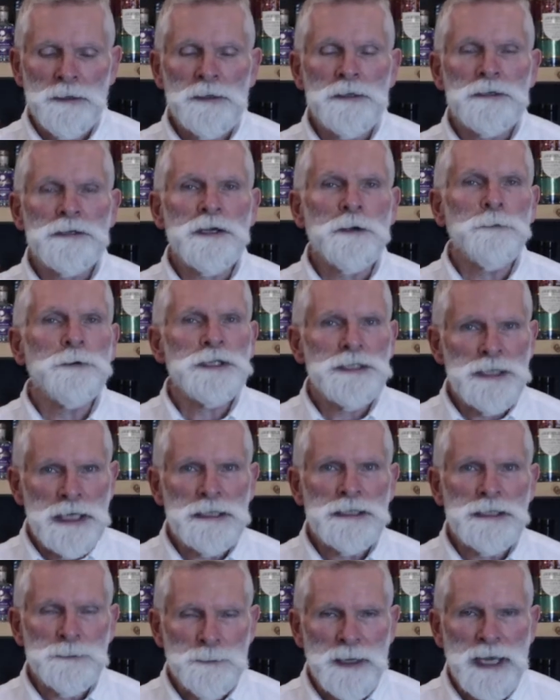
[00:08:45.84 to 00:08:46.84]
So we
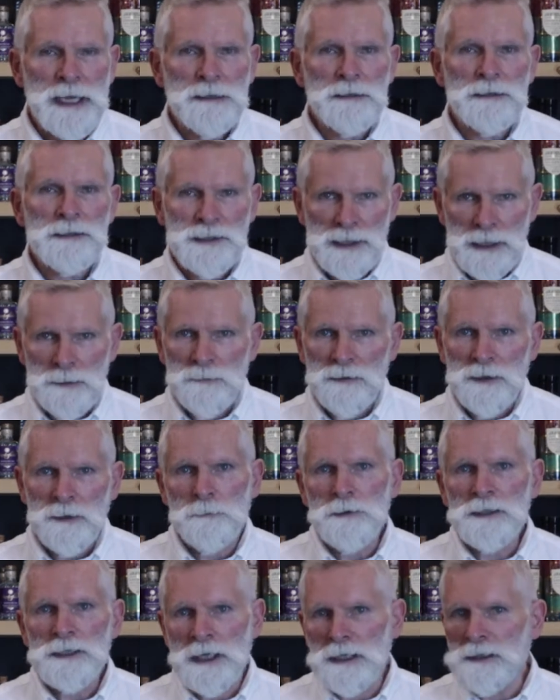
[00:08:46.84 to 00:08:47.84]
said to Ben the same thing
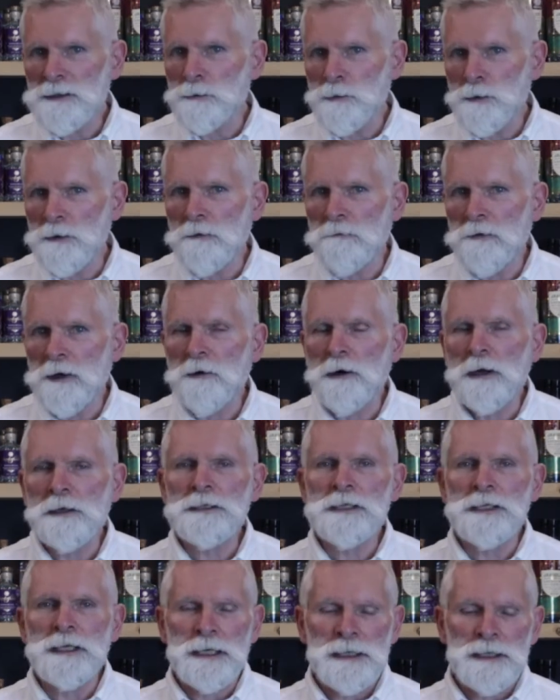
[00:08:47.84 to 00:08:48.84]
we say to all of our
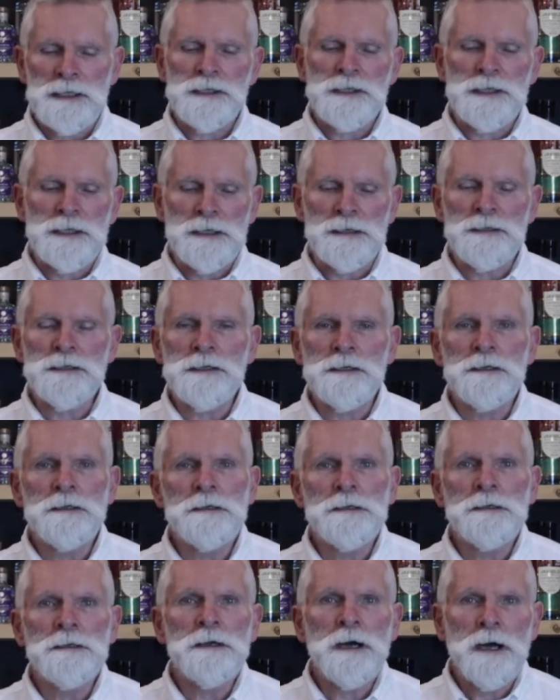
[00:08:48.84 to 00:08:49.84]
artisan distillers:
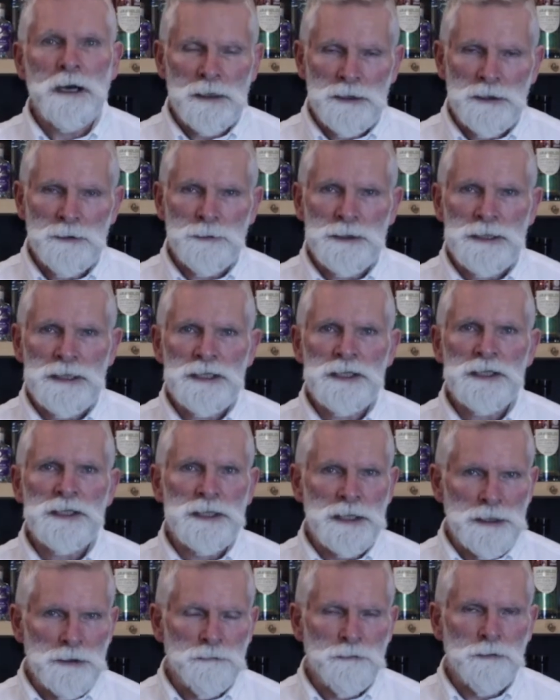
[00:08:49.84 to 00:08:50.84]
are you a
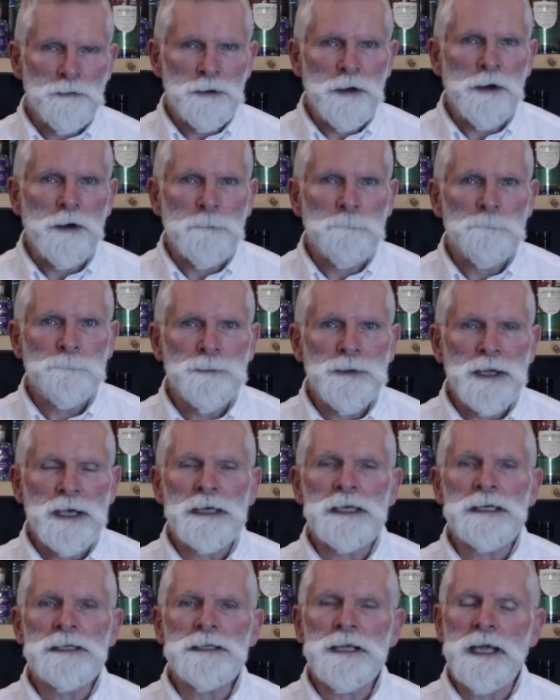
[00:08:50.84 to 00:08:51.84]
distiller or not?
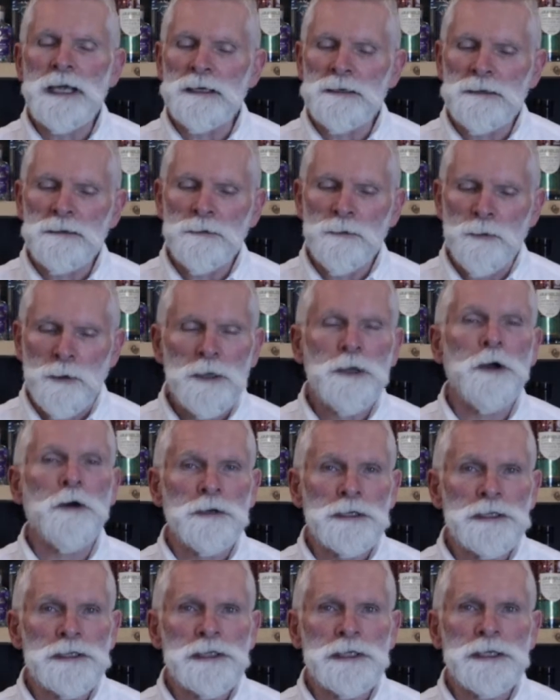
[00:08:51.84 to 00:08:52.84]
And he said, quite
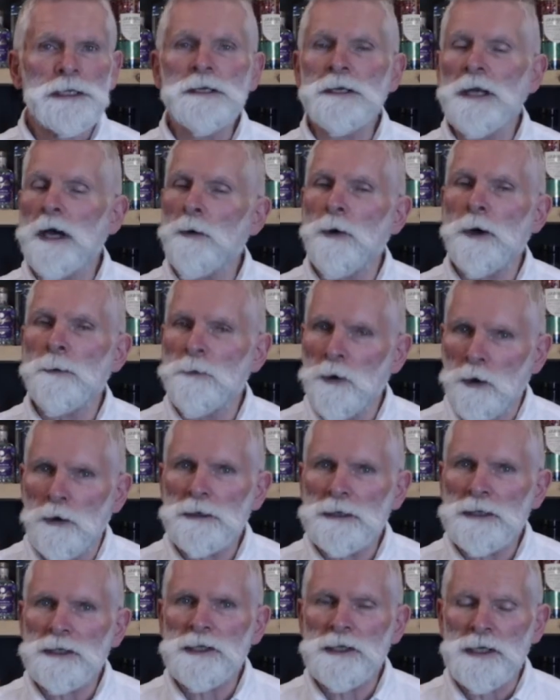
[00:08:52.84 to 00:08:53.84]
honestly, no, I'm not
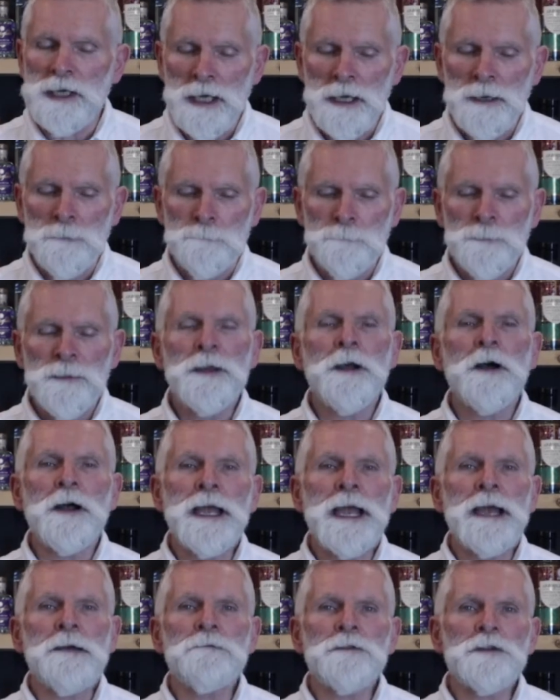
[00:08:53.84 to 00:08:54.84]
a distiller. I
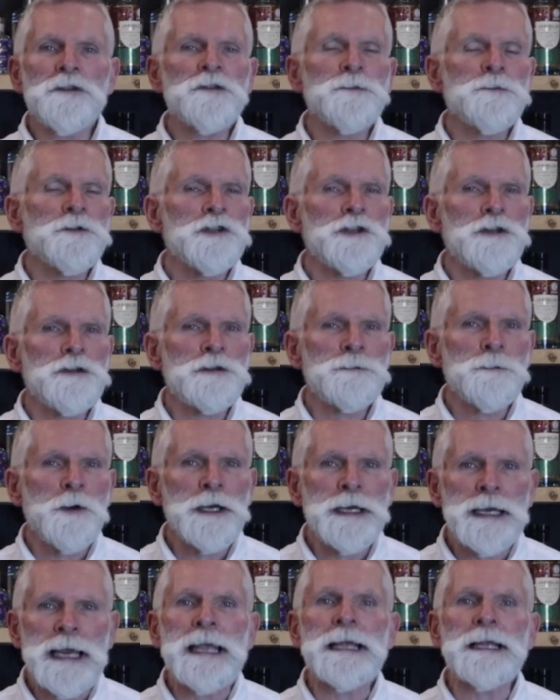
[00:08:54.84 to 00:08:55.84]
have this produced
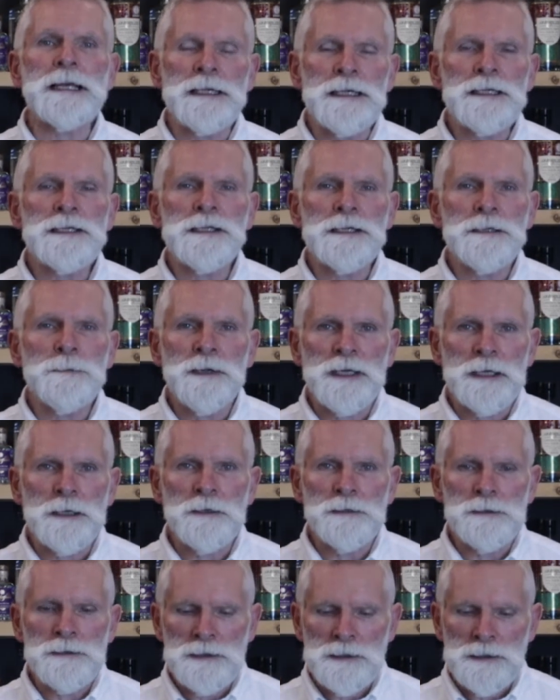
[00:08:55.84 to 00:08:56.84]
by Langley's in the
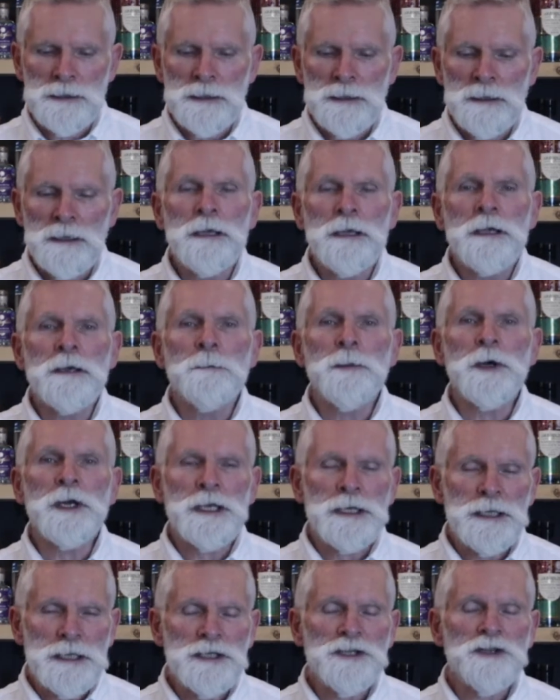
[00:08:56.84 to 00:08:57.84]
Midlands, but
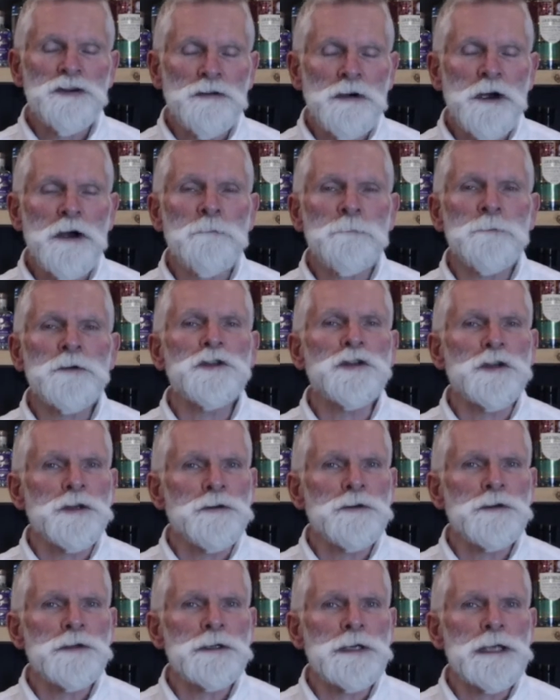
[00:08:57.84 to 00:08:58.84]
it is craft
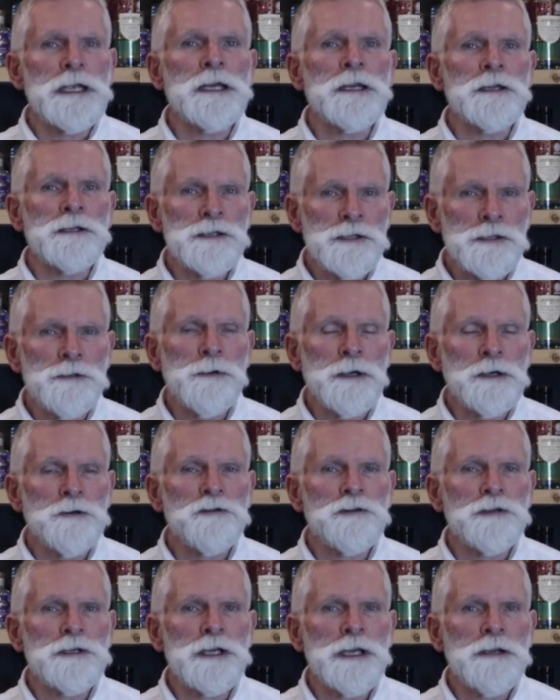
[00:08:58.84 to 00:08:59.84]
produced in a
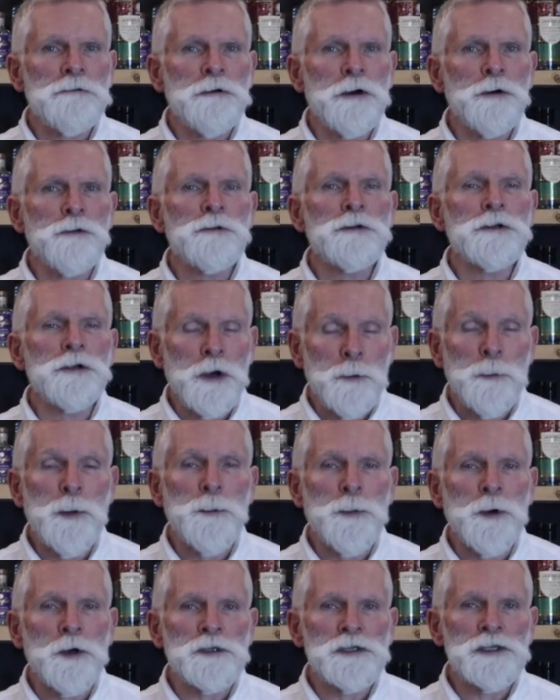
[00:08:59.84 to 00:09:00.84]
200-year-old copper
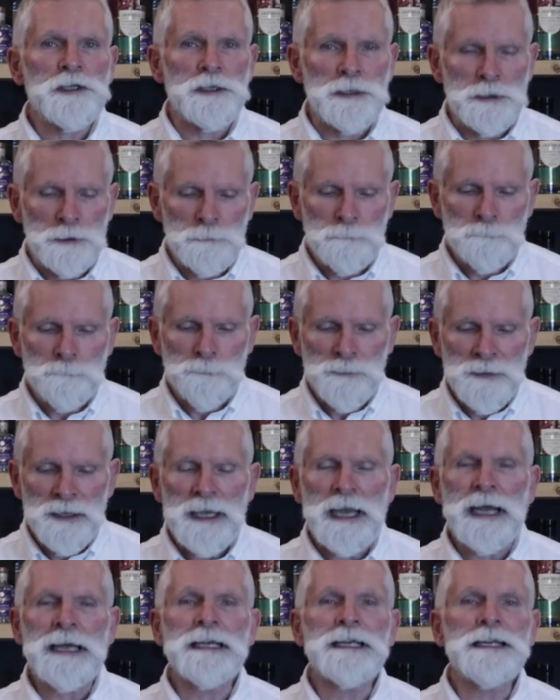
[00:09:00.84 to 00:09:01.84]
pot still,
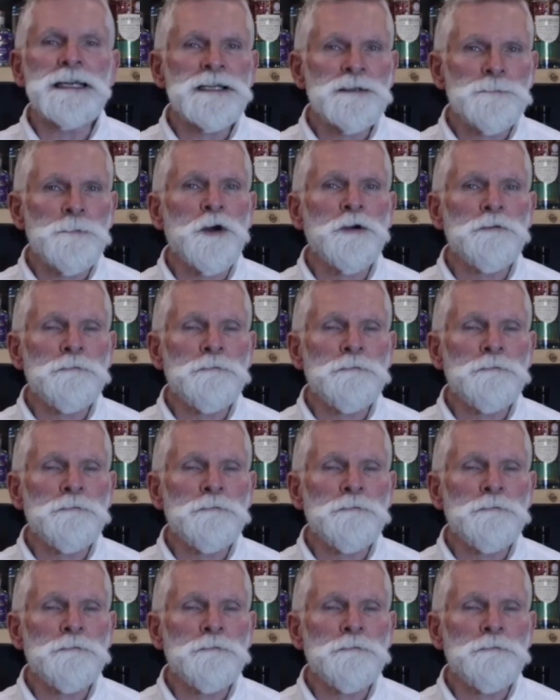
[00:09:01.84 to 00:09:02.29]
and it is my